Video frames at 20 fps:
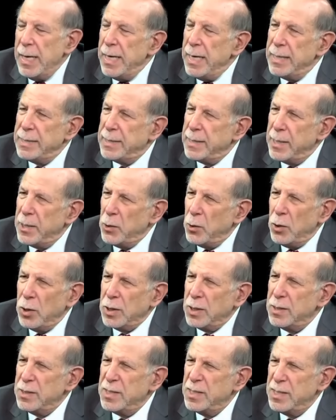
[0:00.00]
Is it at all
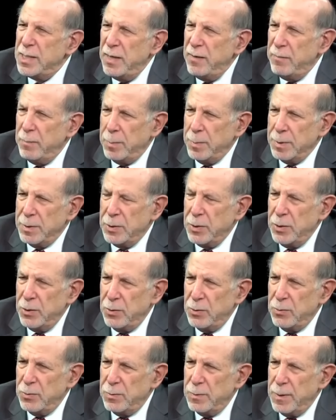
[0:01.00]
conceivable to
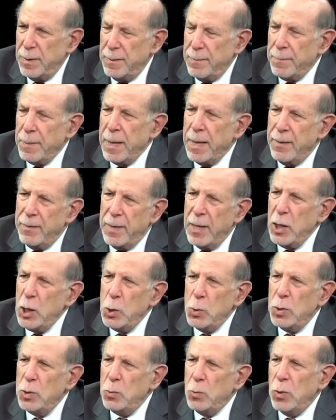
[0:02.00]
you that
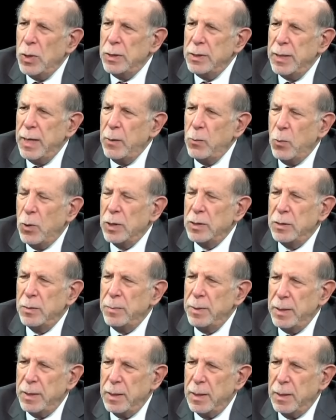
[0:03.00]
you would one day want to
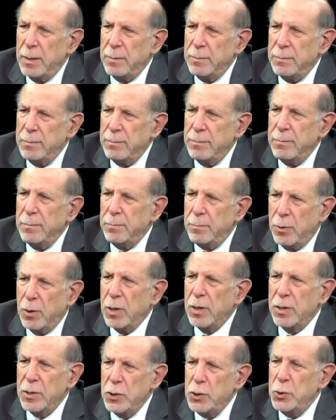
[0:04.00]
become
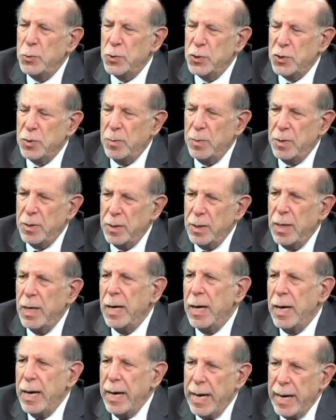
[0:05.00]
part of the Jewish community
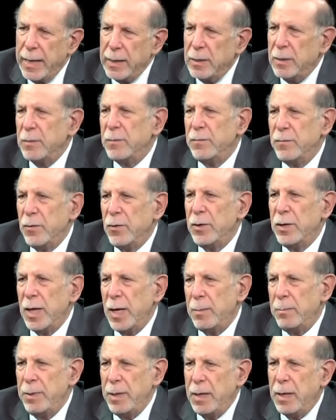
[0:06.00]
and convert
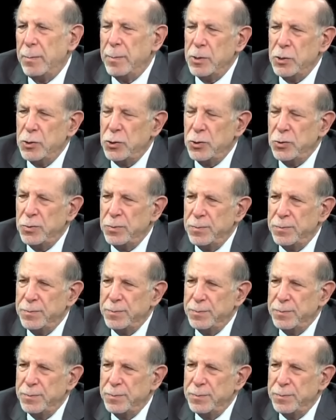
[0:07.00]
and become a Jew?